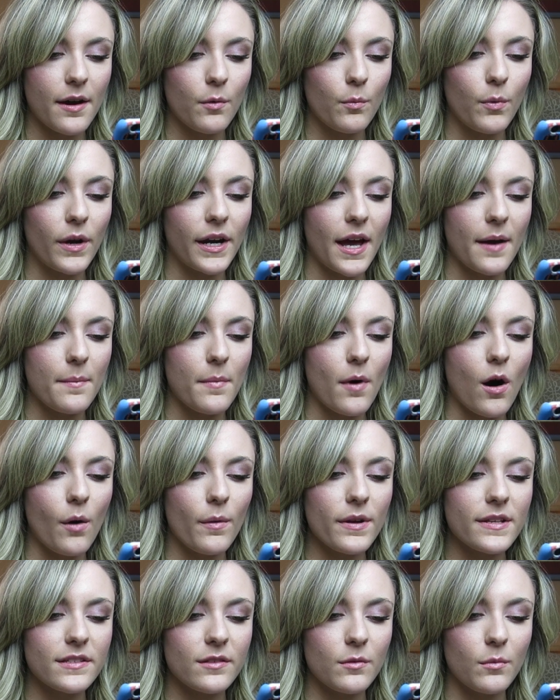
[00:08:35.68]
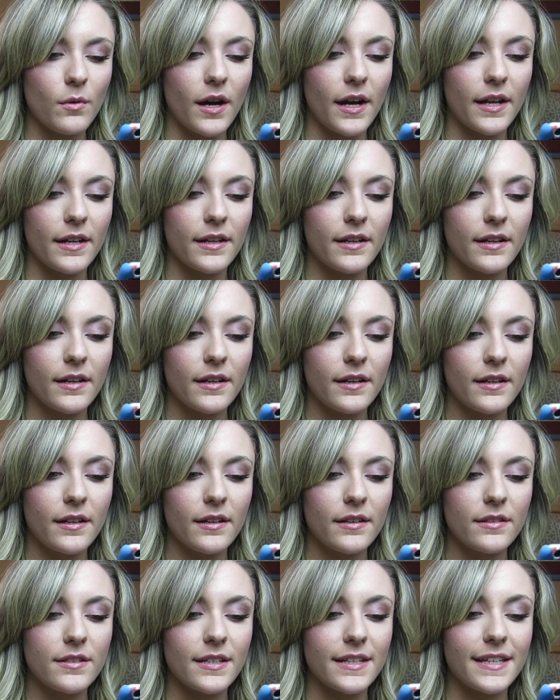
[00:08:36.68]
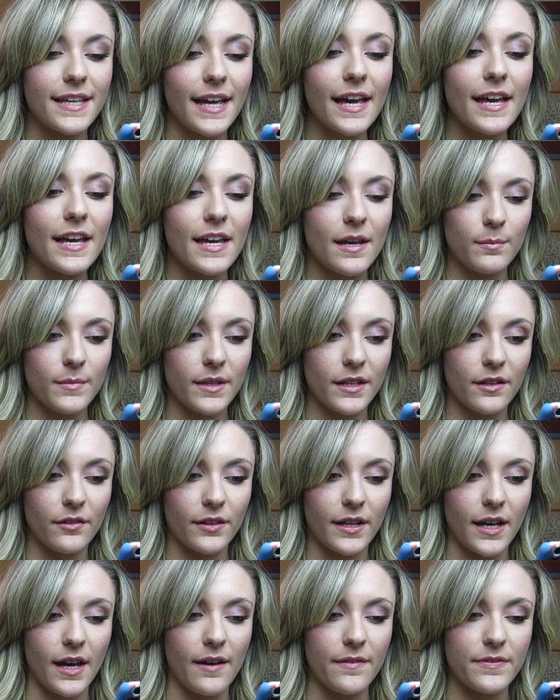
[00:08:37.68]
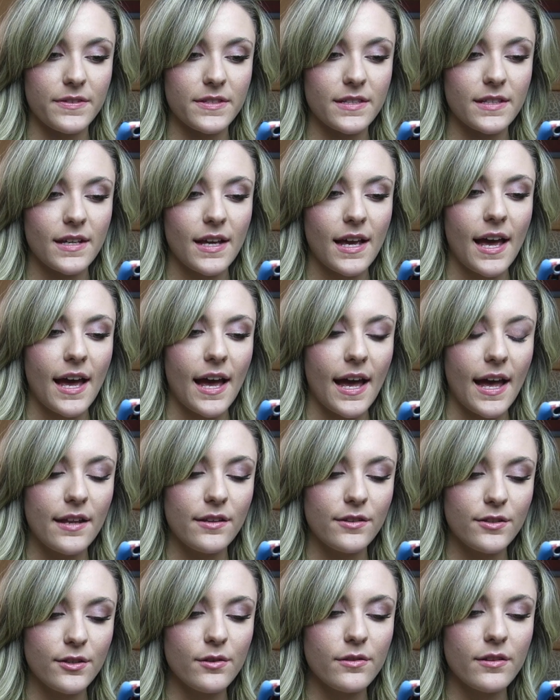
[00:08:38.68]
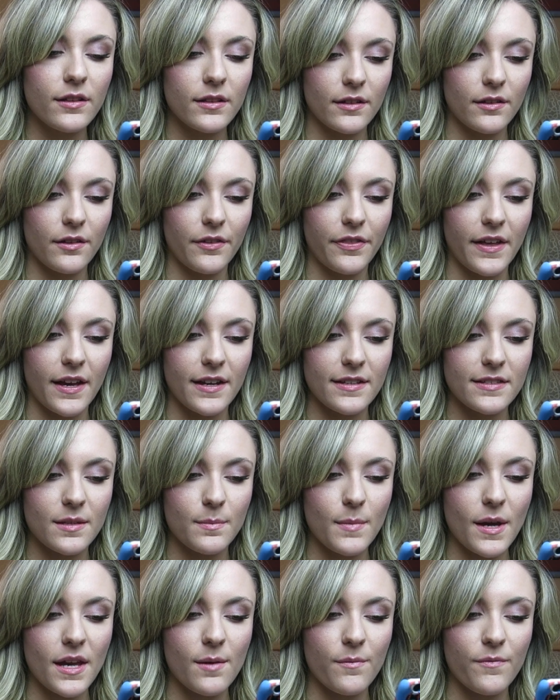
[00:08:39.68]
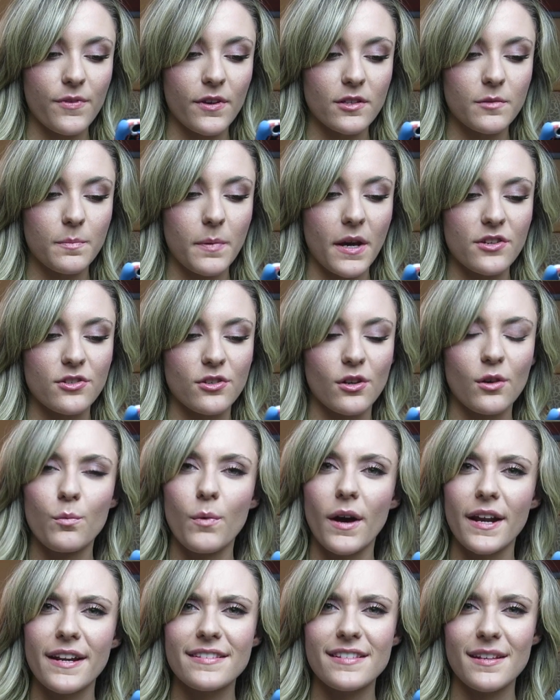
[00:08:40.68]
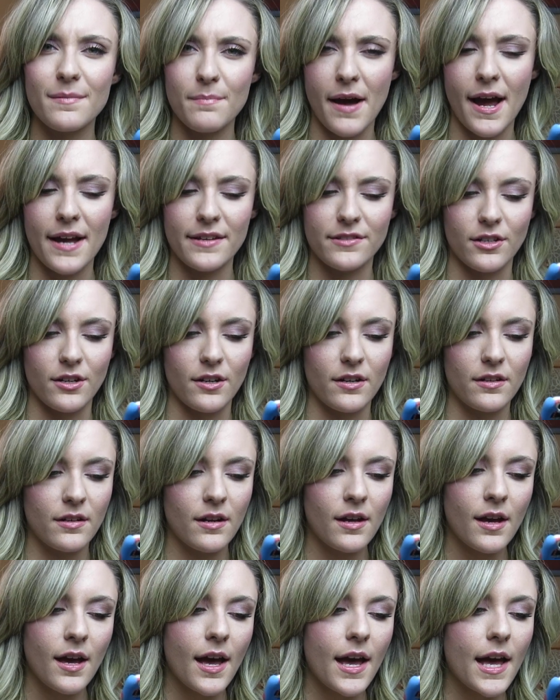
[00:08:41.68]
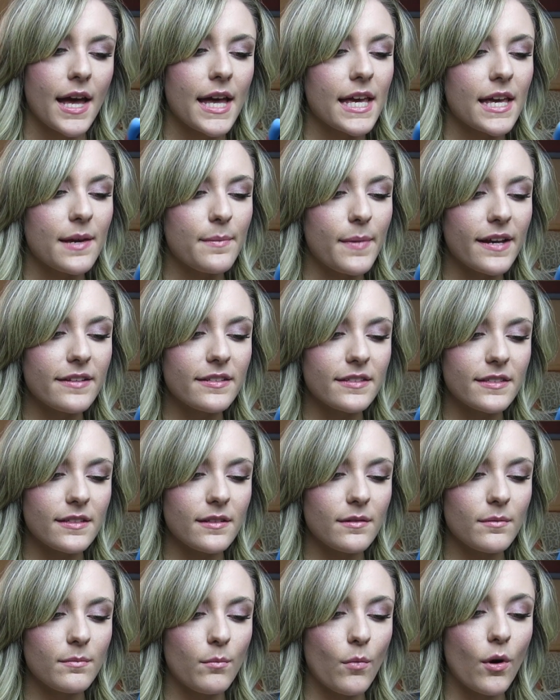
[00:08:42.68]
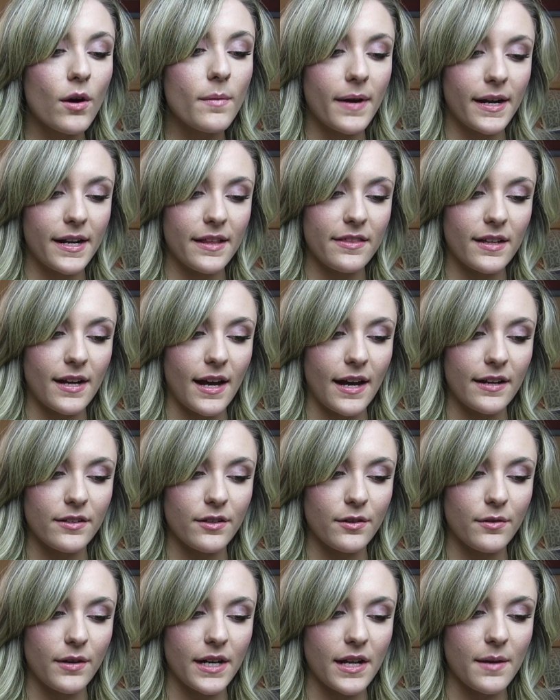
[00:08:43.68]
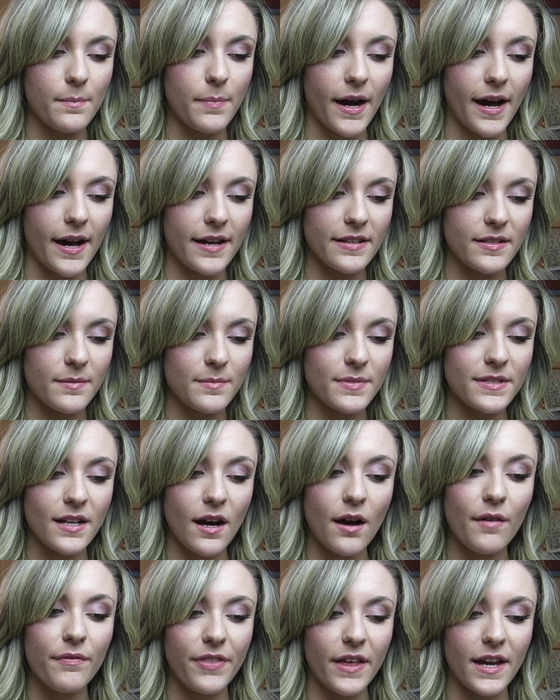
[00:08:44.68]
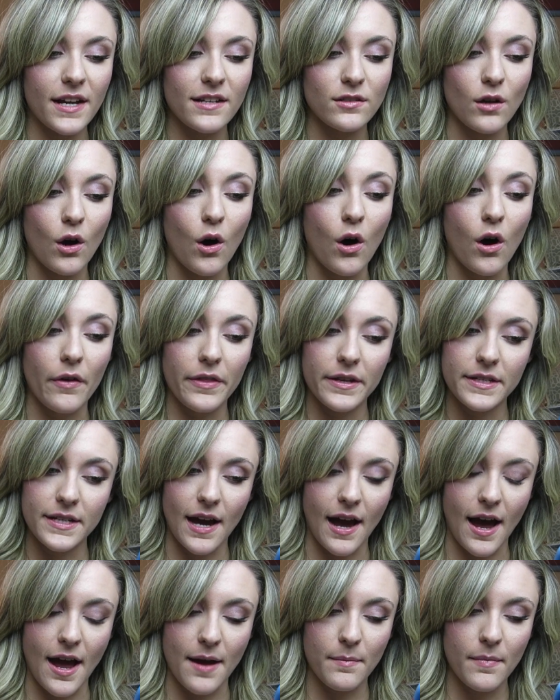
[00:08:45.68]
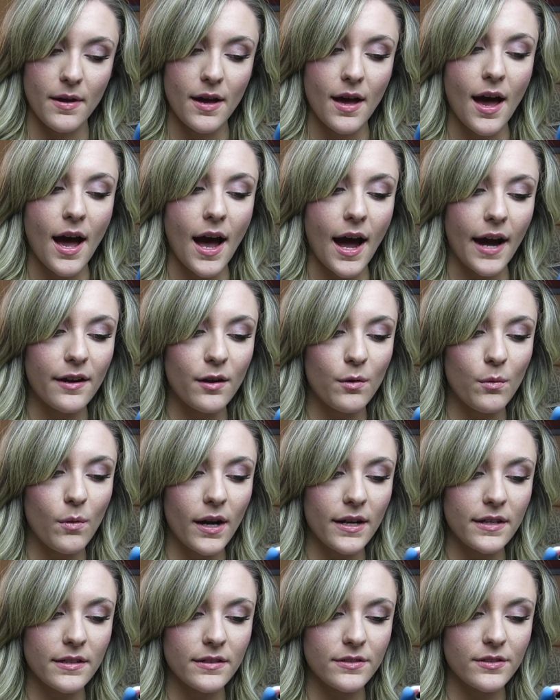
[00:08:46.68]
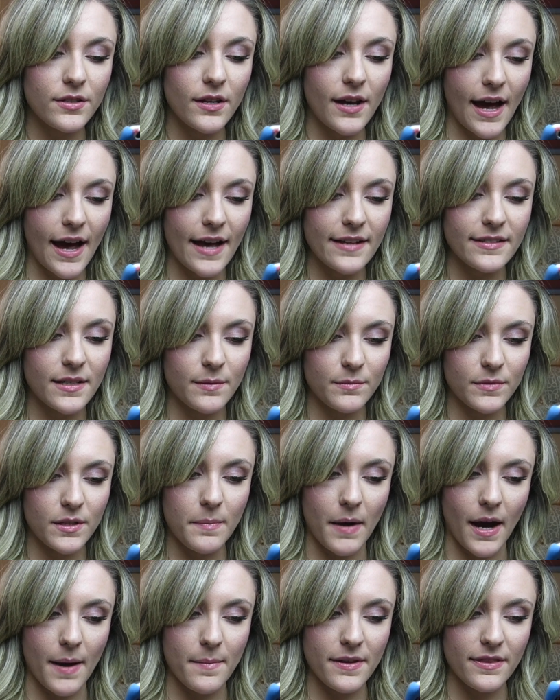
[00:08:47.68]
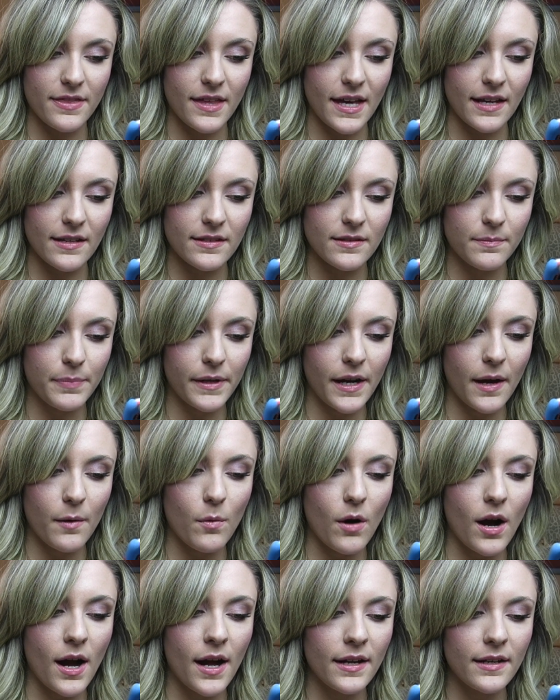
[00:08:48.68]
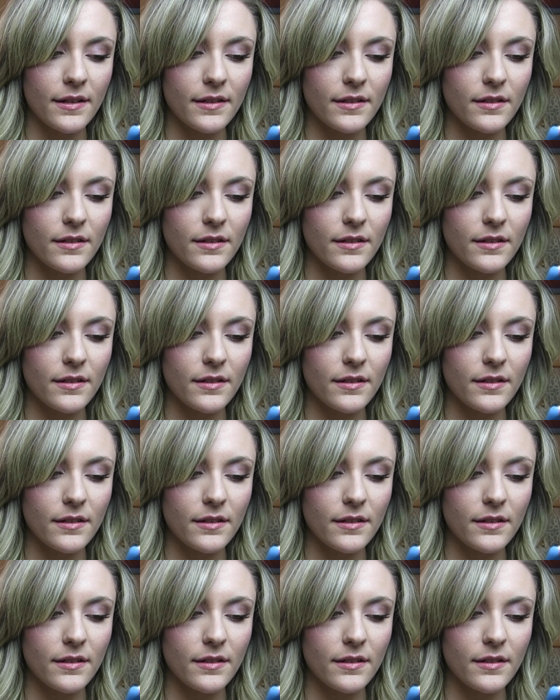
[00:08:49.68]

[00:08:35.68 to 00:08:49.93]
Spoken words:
when I'm always the one to get him little gifts and do the little things to make him feel special, when is it my turn? He makes more money than I do, and he buys himself things all the time. I don't want to ask him to buy me things, but I want